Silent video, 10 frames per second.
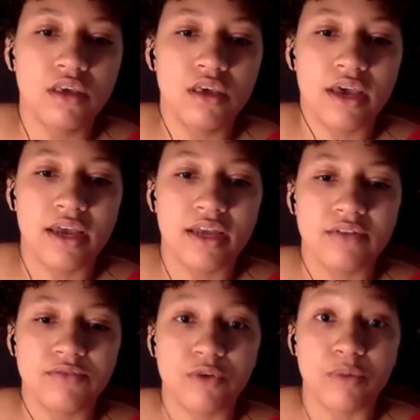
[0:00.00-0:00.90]

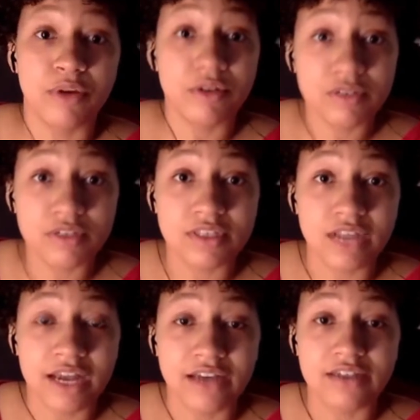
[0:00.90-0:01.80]
And for personal
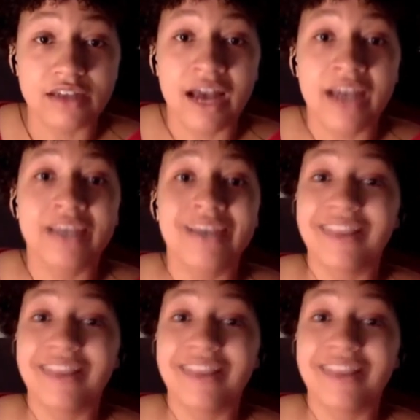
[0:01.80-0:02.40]
style, I